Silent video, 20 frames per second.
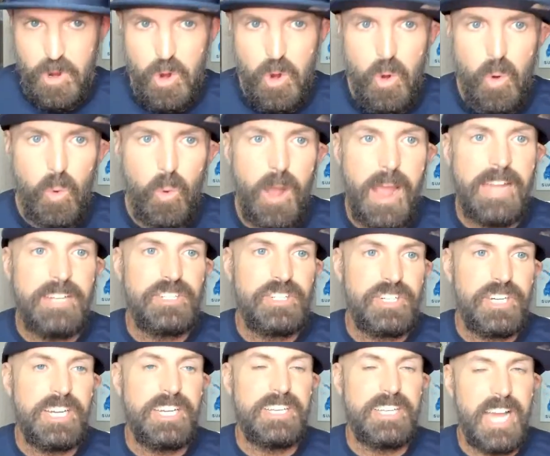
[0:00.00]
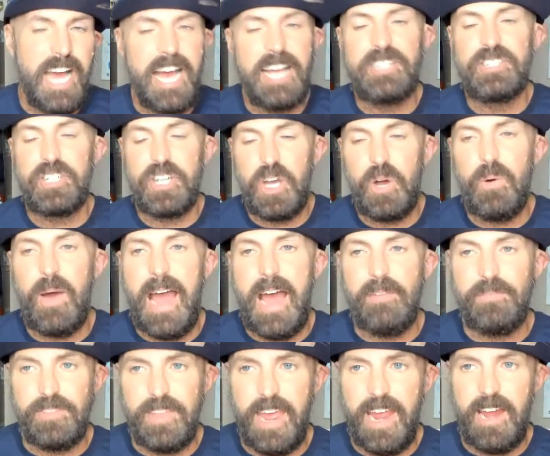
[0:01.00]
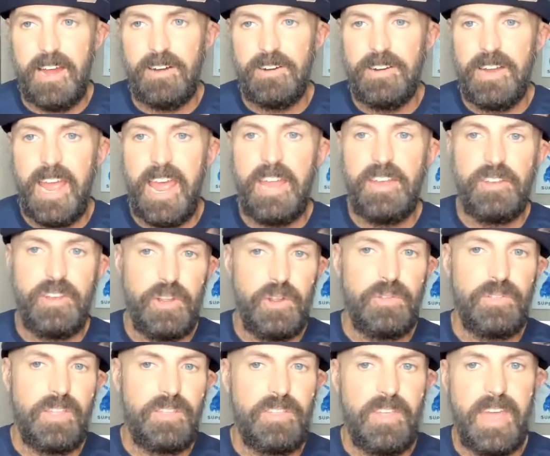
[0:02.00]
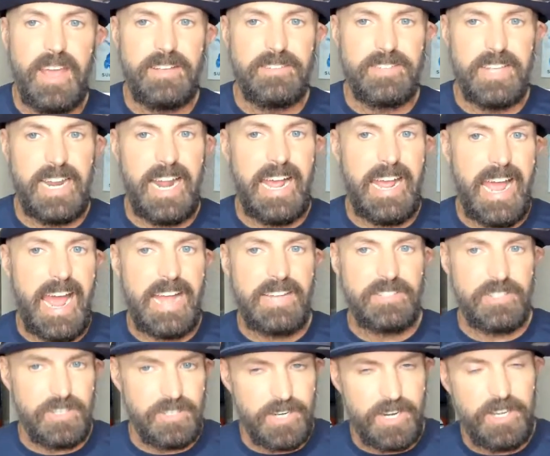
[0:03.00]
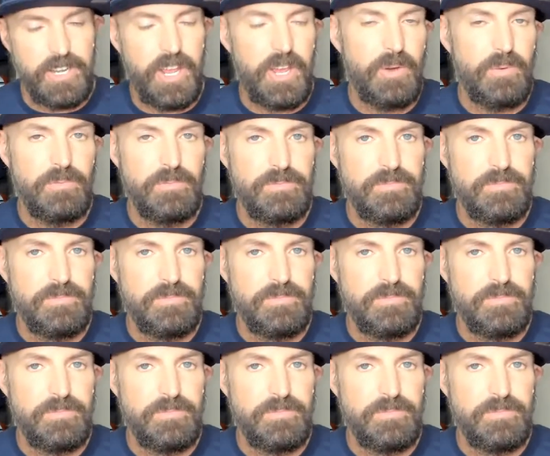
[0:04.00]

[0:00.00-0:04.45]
when she does go out there and do the things that I ask her to do.